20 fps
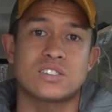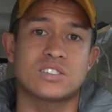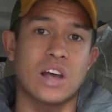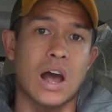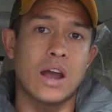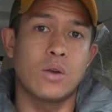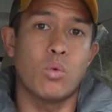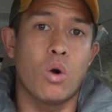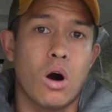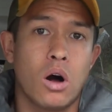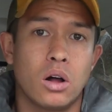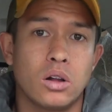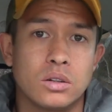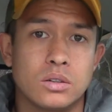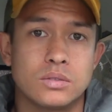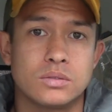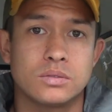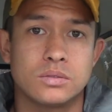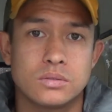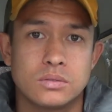
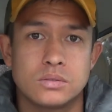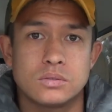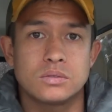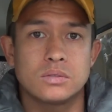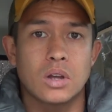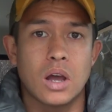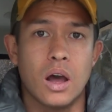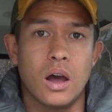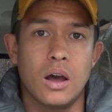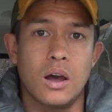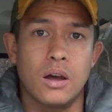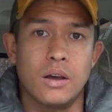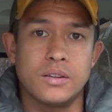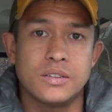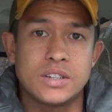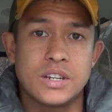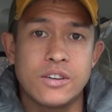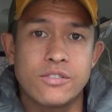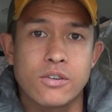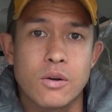sidewall
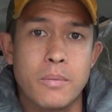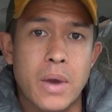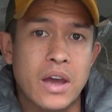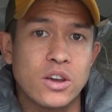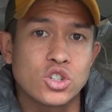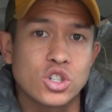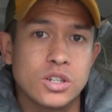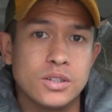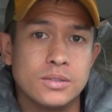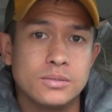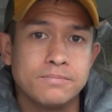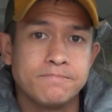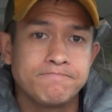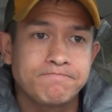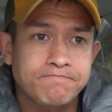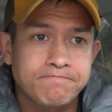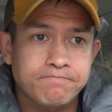deformation,